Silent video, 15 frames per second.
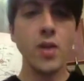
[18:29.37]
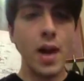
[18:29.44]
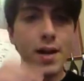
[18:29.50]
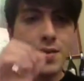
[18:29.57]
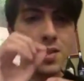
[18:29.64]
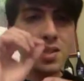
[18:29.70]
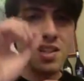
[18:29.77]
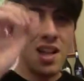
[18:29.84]

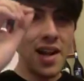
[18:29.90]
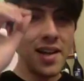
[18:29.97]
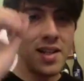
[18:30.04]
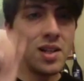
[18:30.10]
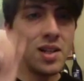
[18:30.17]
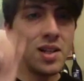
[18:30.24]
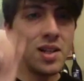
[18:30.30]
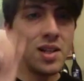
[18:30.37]
have
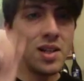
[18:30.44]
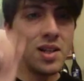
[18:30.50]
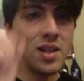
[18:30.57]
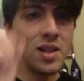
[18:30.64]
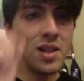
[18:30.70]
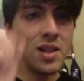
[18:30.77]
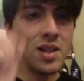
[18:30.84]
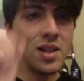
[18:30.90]
slightly
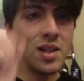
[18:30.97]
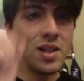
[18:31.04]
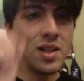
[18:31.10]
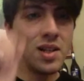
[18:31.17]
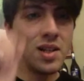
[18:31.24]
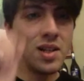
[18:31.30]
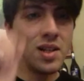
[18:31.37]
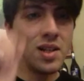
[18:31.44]
higher
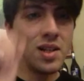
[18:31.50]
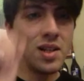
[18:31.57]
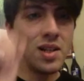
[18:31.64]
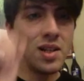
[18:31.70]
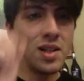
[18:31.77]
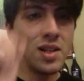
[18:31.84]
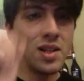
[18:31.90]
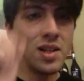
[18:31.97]
acidity for
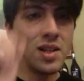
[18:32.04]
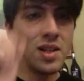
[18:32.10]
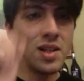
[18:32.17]
the